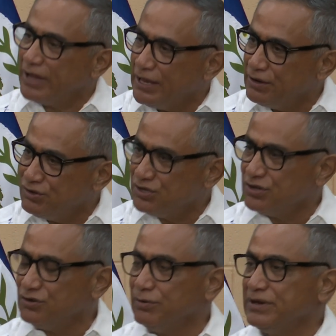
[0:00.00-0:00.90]
energy
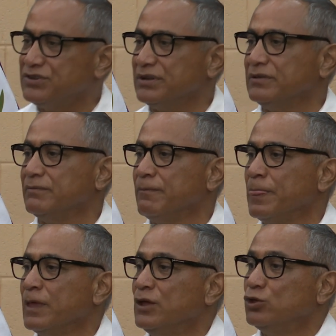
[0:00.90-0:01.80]
generation
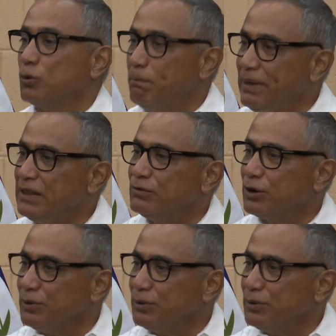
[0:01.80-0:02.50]
to build our